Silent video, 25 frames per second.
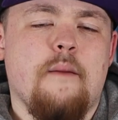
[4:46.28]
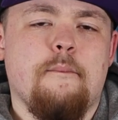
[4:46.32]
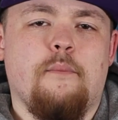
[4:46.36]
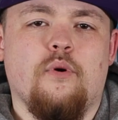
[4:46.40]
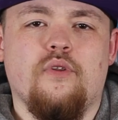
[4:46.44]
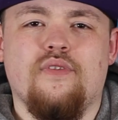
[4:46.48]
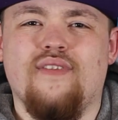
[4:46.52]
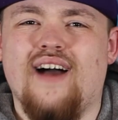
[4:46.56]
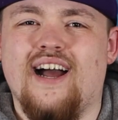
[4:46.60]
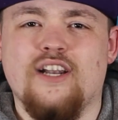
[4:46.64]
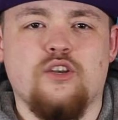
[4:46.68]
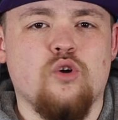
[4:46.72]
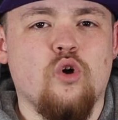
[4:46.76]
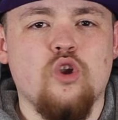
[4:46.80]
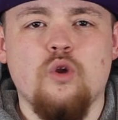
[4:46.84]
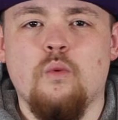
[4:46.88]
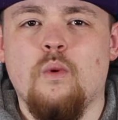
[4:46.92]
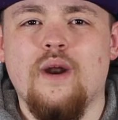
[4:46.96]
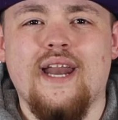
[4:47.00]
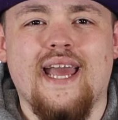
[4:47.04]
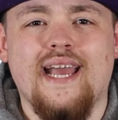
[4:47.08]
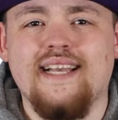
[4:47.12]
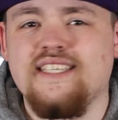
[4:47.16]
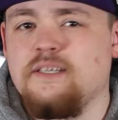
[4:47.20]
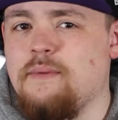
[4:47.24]
but I don't know
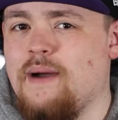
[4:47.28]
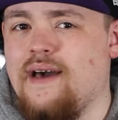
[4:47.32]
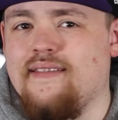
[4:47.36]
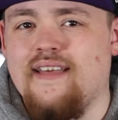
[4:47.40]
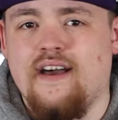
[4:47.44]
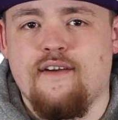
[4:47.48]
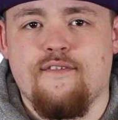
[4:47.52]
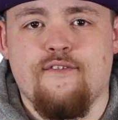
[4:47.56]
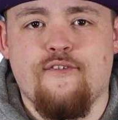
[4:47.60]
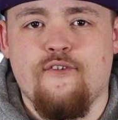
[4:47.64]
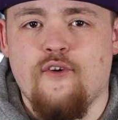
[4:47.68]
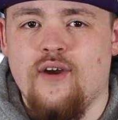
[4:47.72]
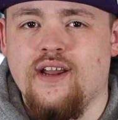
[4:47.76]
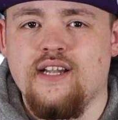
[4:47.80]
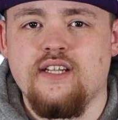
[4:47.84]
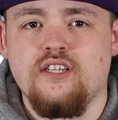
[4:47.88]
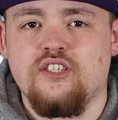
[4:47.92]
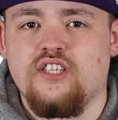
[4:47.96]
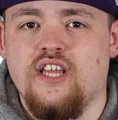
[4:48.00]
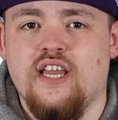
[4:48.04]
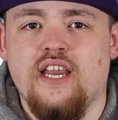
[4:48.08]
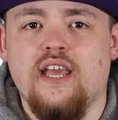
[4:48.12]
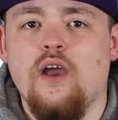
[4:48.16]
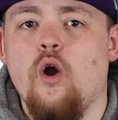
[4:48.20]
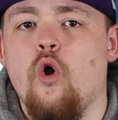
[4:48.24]
what it is about that
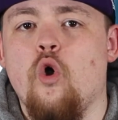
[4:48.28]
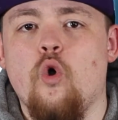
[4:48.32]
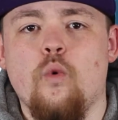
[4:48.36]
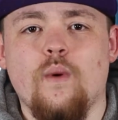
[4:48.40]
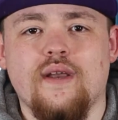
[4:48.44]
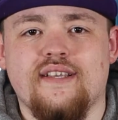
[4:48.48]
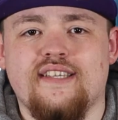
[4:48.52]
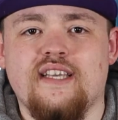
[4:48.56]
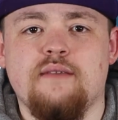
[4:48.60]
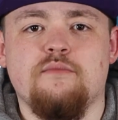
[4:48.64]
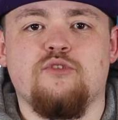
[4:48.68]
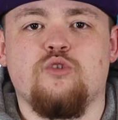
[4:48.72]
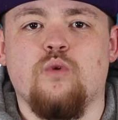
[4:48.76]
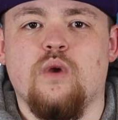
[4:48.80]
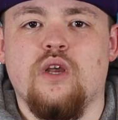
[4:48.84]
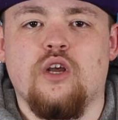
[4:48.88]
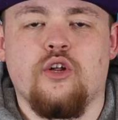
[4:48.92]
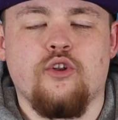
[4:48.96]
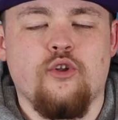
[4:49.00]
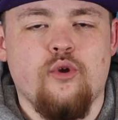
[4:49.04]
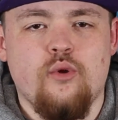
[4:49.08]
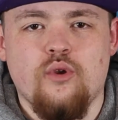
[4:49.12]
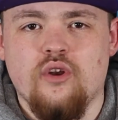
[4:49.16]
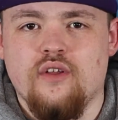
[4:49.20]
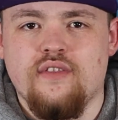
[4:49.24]
fringe that he always seems to
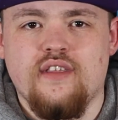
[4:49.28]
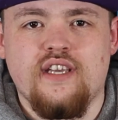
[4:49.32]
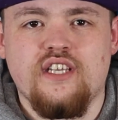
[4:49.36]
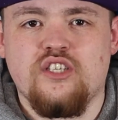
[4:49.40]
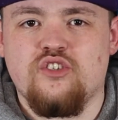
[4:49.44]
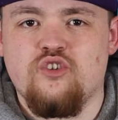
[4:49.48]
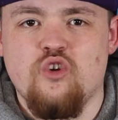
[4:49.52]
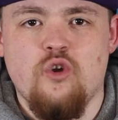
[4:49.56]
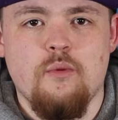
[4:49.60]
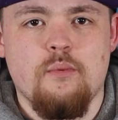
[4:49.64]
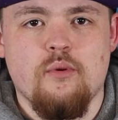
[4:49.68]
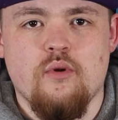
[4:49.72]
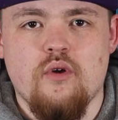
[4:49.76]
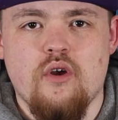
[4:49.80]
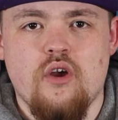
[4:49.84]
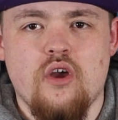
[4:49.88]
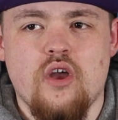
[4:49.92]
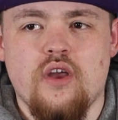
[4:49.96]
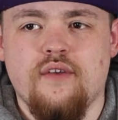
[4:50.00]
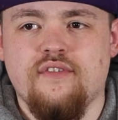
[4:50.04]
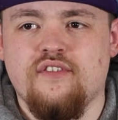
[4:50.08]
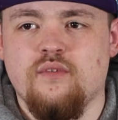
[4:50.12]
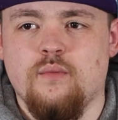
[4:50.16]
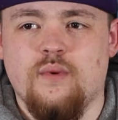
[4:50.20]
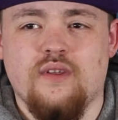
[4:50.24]
include on these Super
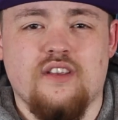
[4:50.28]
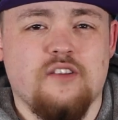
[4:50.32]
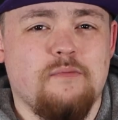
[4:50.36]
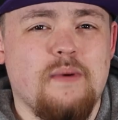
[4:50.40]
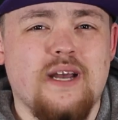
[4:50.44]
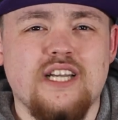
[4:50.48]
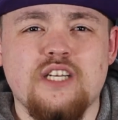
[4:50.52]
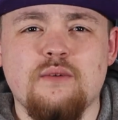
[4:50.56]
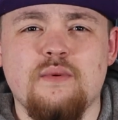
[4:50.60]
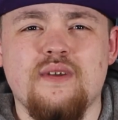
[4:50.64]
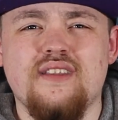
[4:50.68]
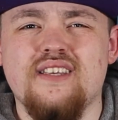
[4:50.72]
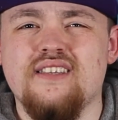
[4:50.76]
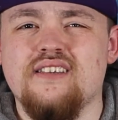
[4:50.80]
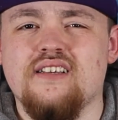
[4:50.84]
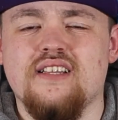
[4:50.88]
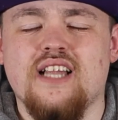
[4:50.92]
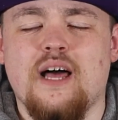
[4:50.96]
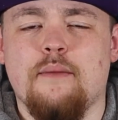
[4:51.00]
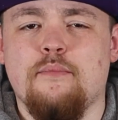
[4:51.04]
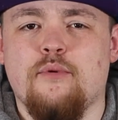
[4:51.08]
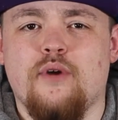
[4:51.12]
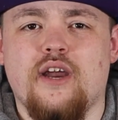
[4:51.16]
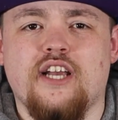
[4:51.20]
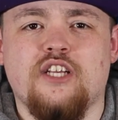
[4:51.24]
Earths, especially with his
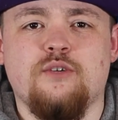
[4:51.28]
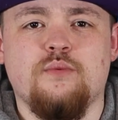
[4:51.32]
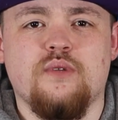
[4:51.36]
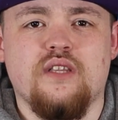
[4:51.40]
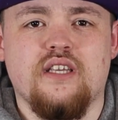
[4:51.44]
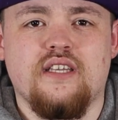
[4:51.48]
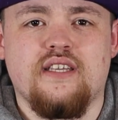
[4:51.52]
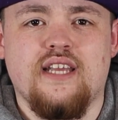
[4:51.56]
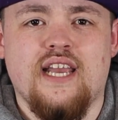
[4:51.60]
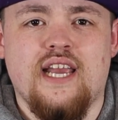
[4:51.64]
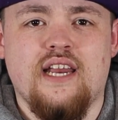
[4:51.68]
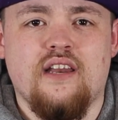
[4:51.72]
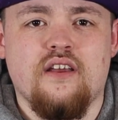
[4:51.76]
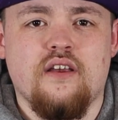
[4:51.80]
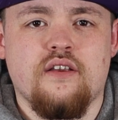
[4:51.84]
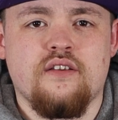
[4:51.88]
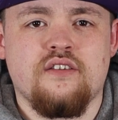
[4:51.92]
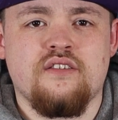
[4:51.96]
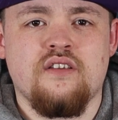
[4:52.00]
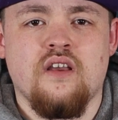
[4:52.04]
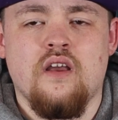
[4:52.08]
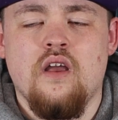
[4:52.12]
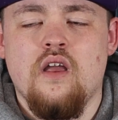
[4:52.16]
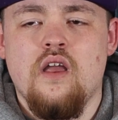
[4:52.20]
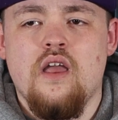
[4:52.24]
collaboration with
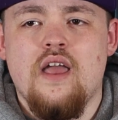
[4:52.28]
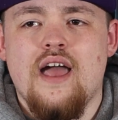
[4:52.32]
Adidas.